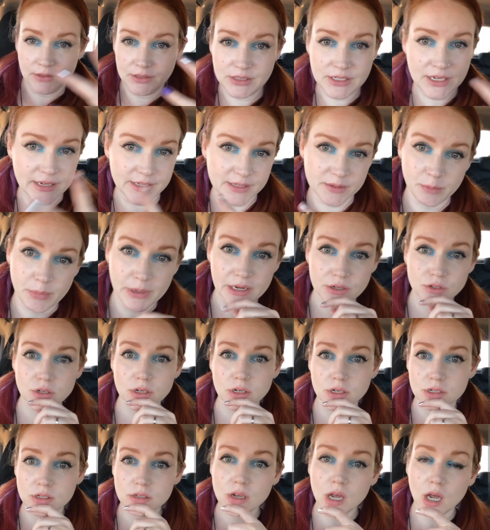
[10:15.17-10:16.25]
take some
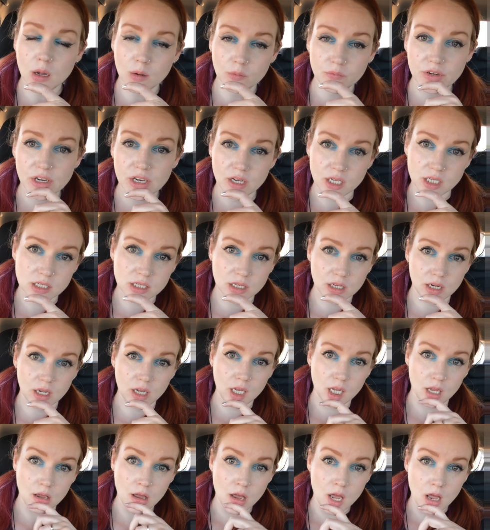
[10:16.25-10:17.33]
pictures,
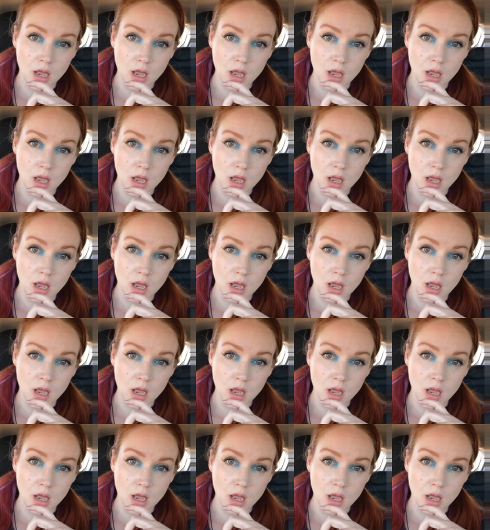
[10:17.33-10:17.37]
obviously.